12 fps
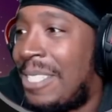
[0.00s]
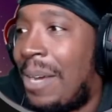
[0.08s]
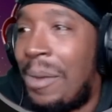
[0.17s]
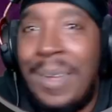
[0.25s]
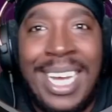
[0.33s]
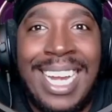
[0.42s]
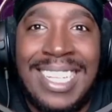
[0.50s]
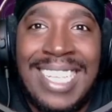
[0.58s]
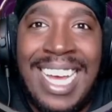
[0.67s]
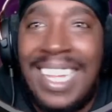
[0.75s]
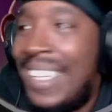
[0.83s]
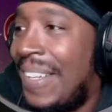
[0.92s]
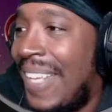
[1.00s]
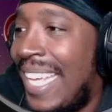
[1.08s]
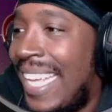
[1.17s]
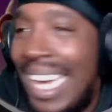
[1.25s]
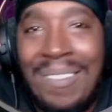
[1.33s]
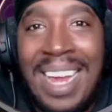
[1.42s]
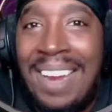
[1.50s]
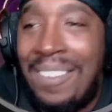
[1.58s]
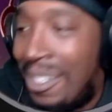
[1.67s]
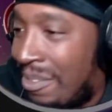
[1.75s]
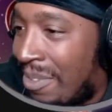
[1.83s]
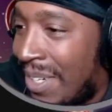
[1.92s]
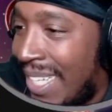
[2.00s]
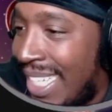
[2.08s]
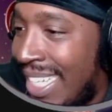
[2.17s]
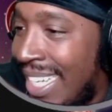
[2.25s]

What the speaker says: I would have been kind of tight, low key. I'm not even going front.